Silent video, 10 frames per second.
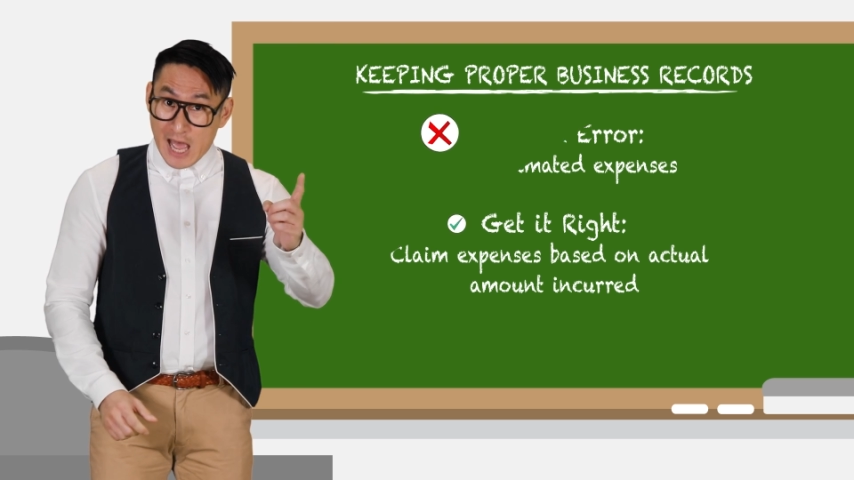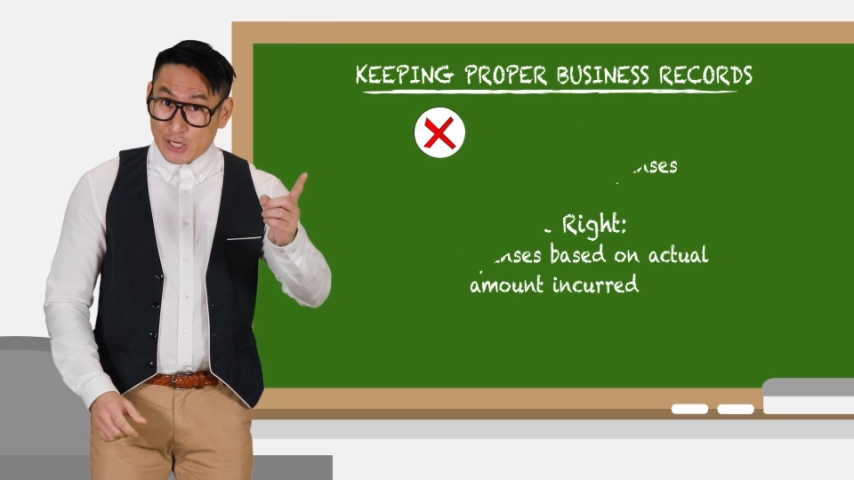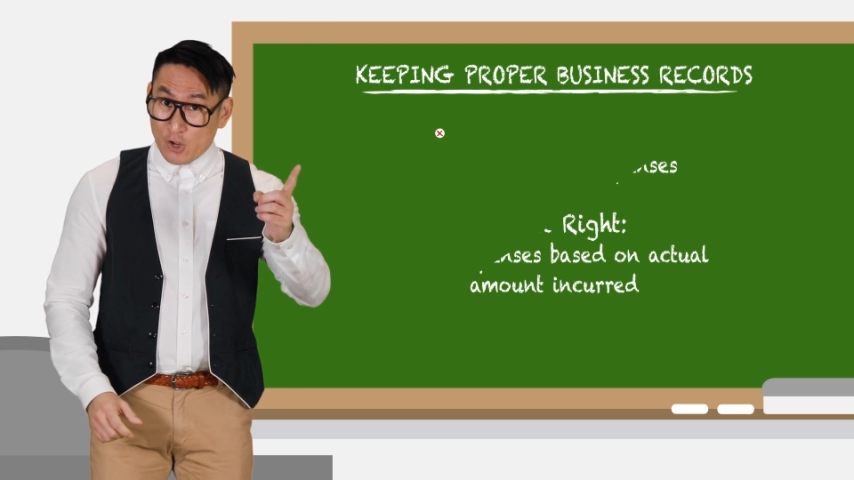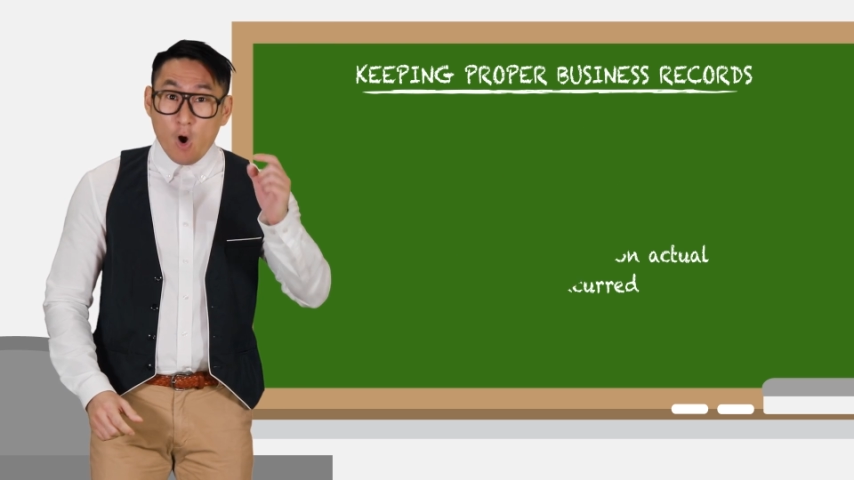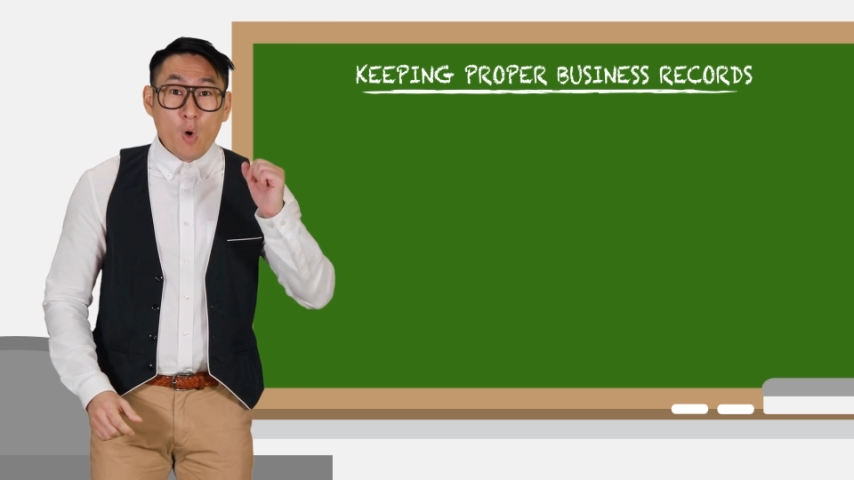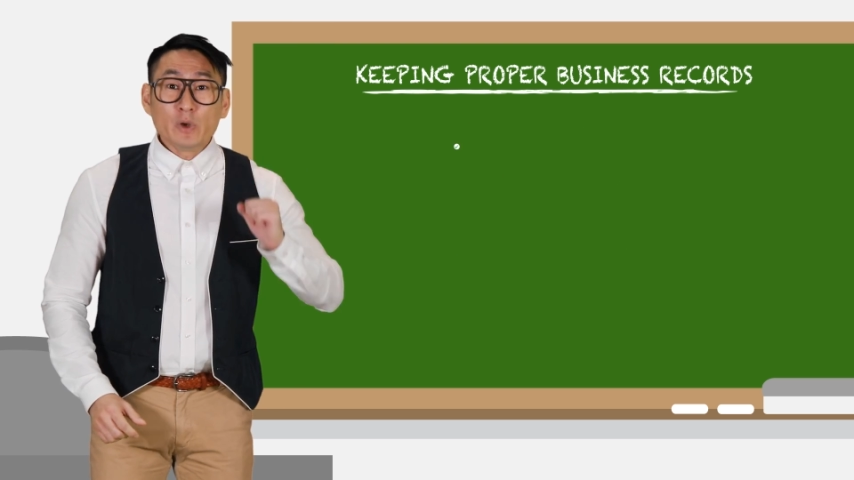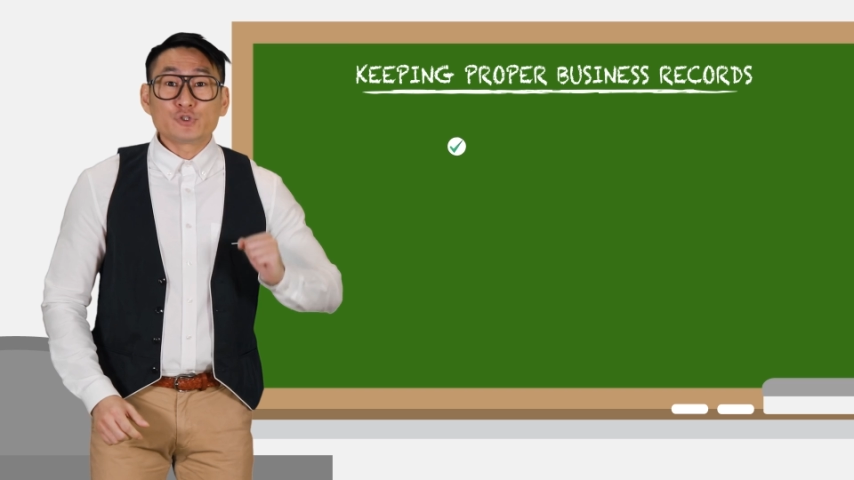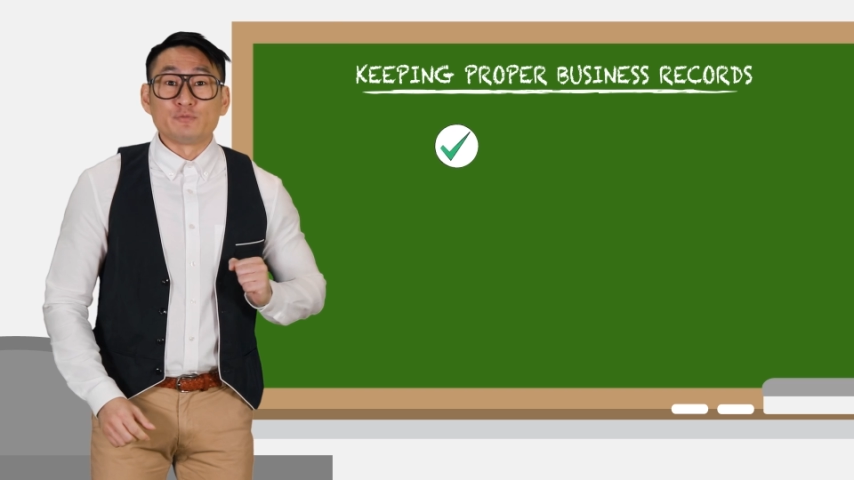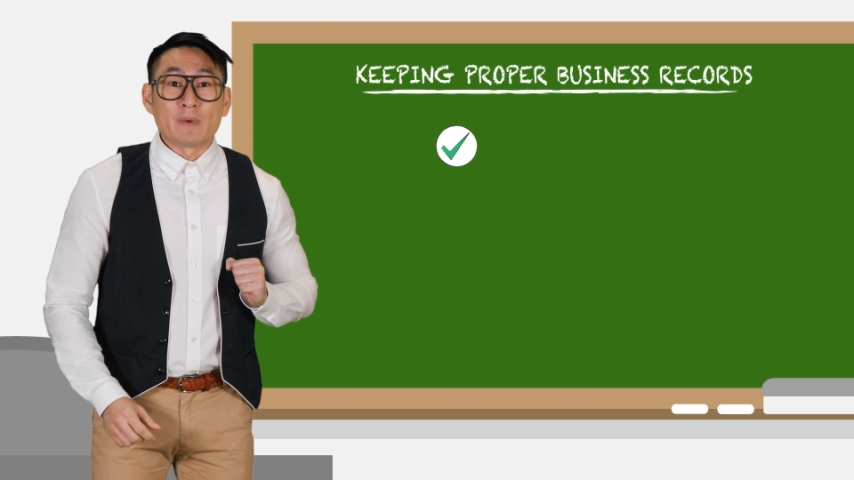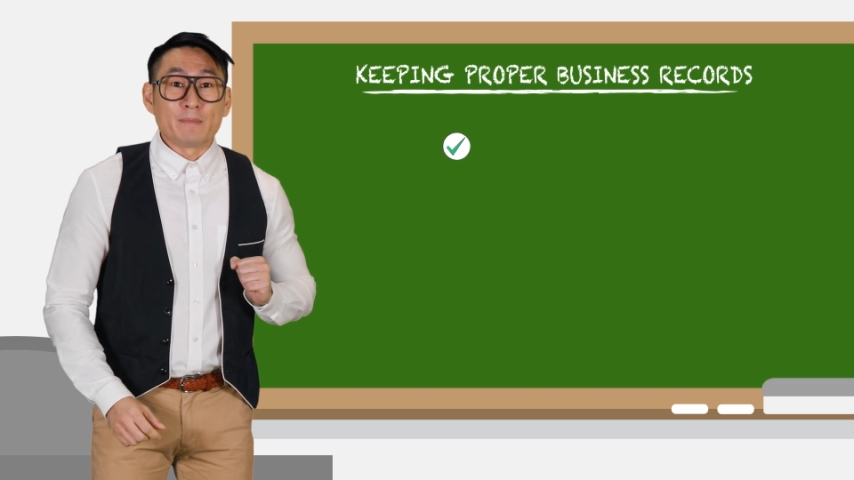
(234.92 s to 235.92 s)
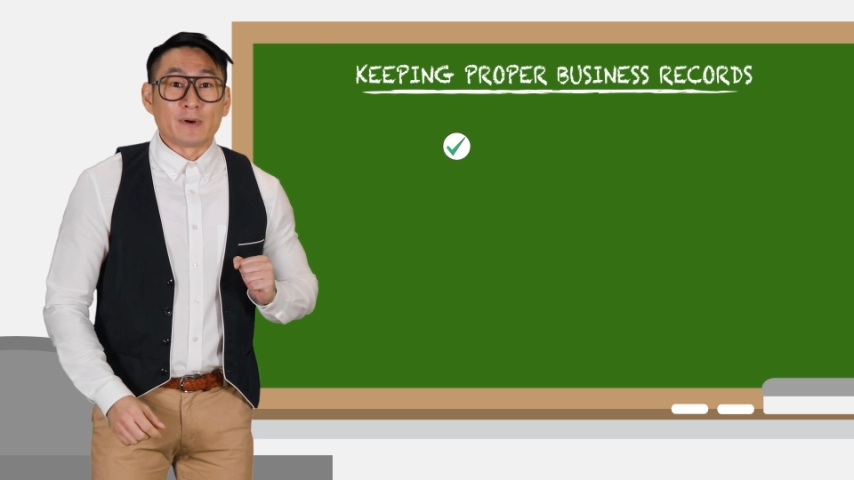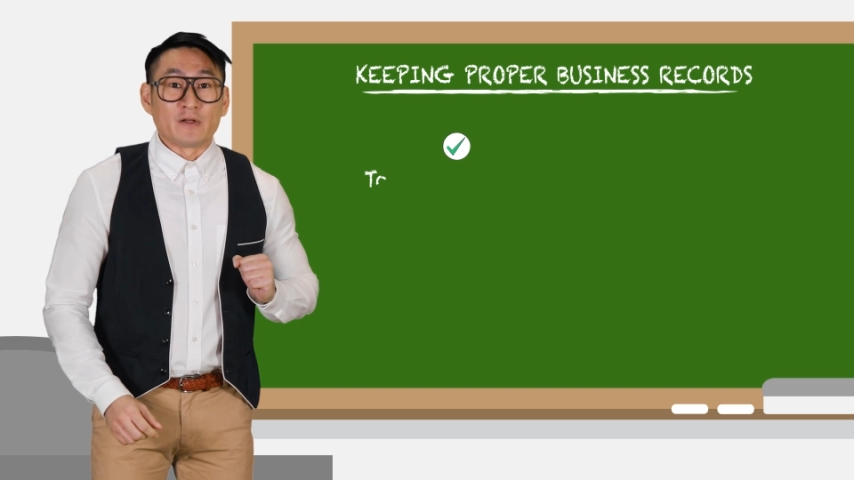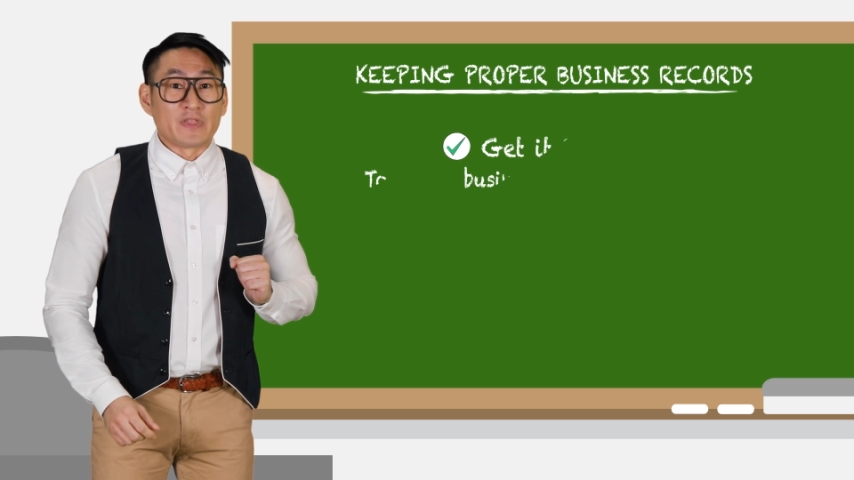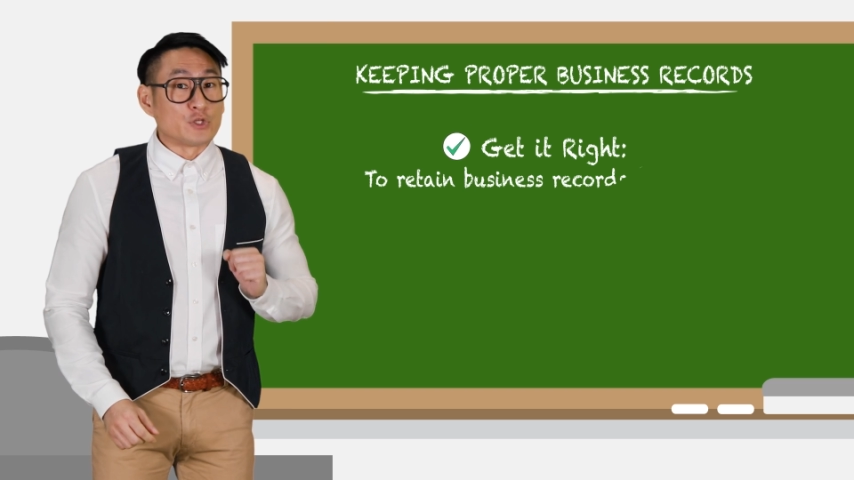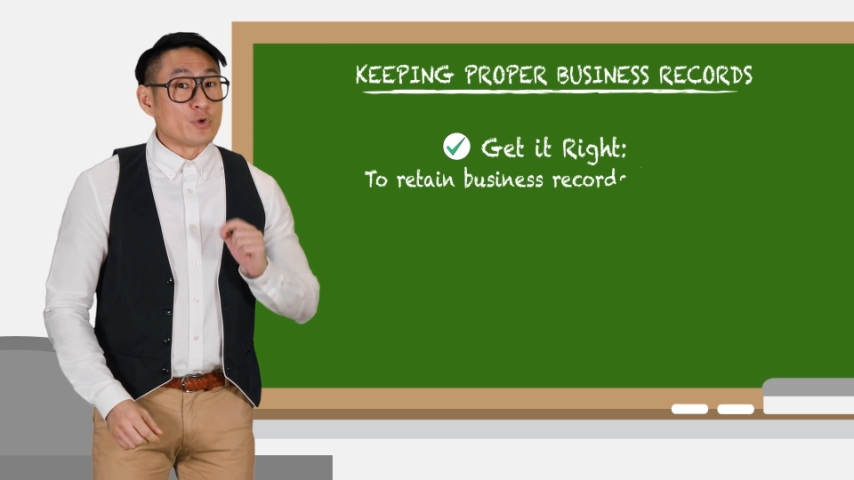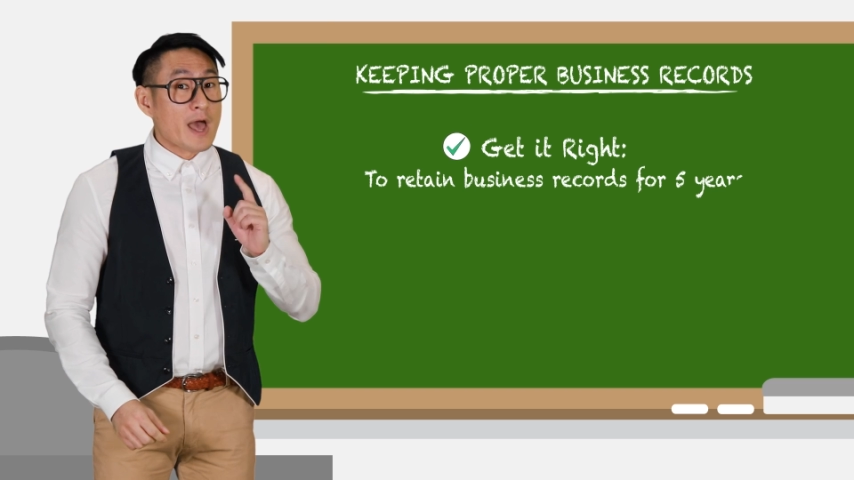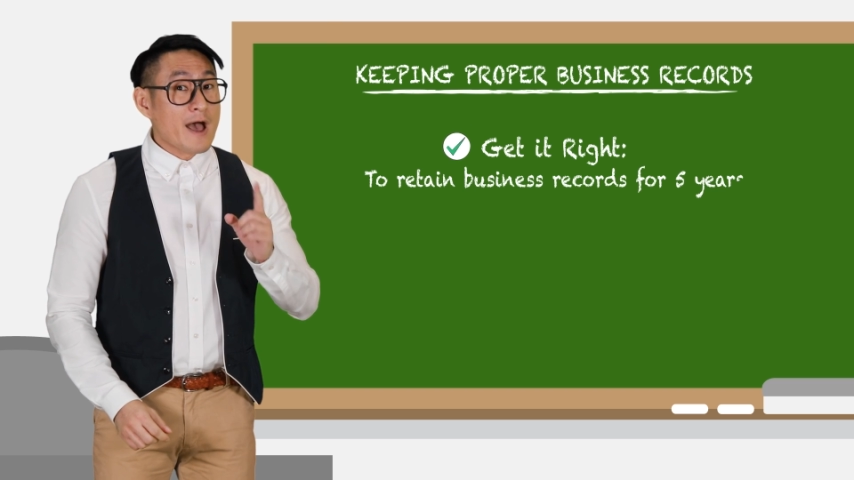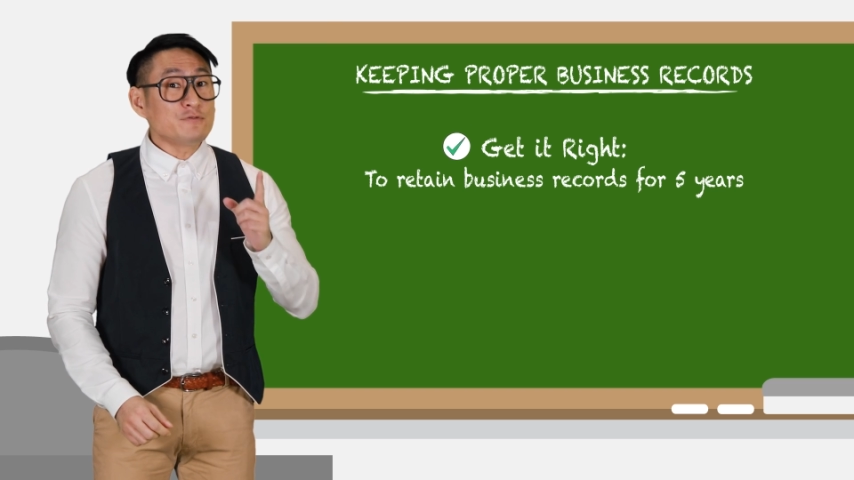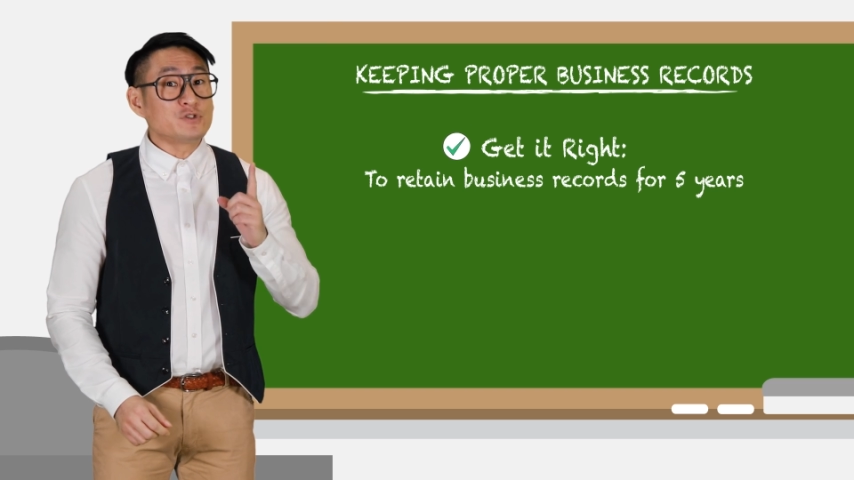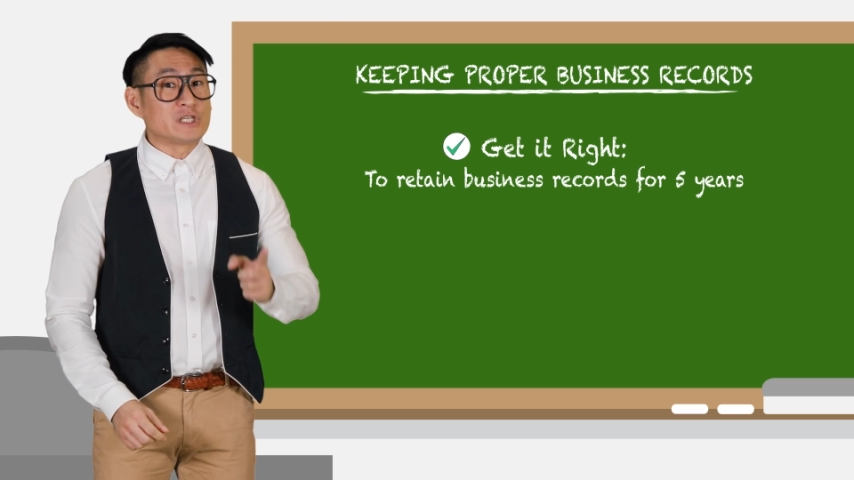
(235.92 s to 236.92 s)
And always remember that you
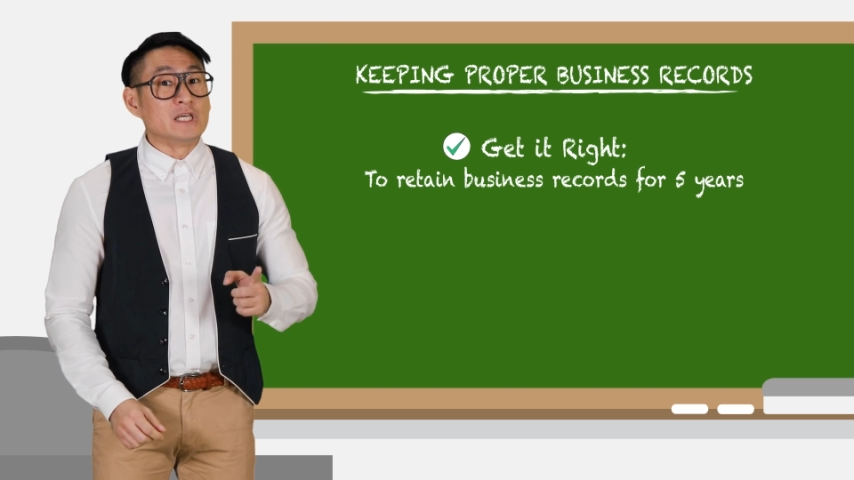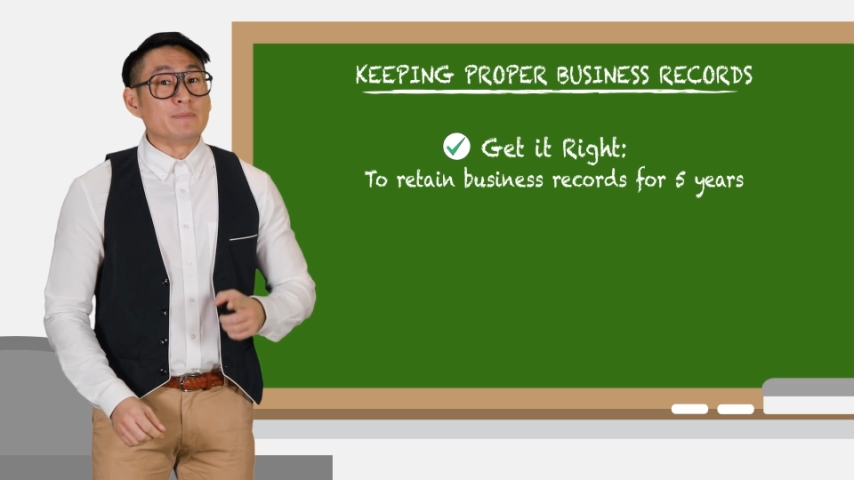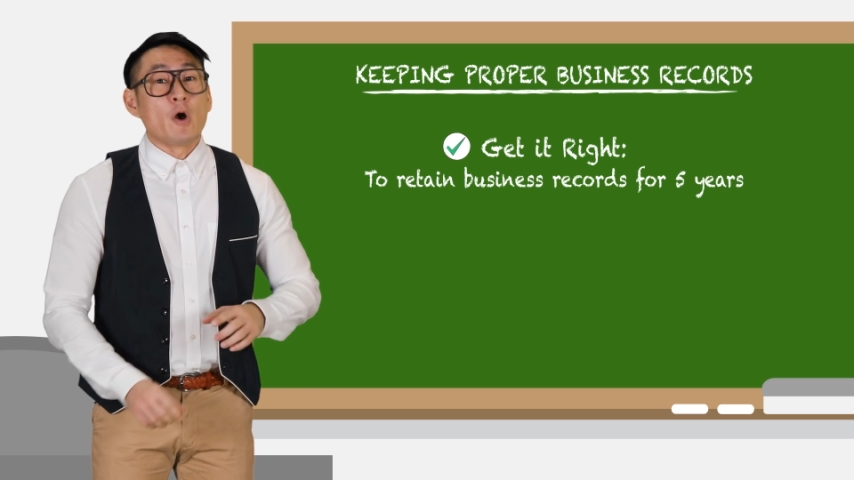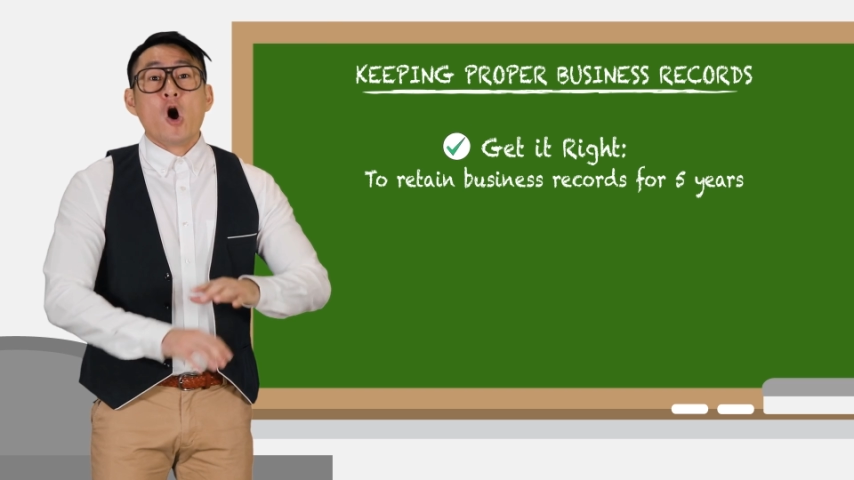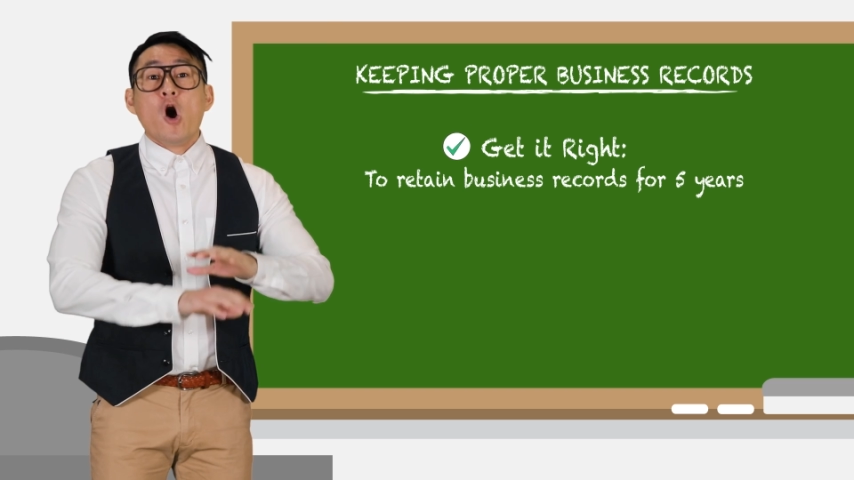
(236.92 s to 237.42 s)
have to keep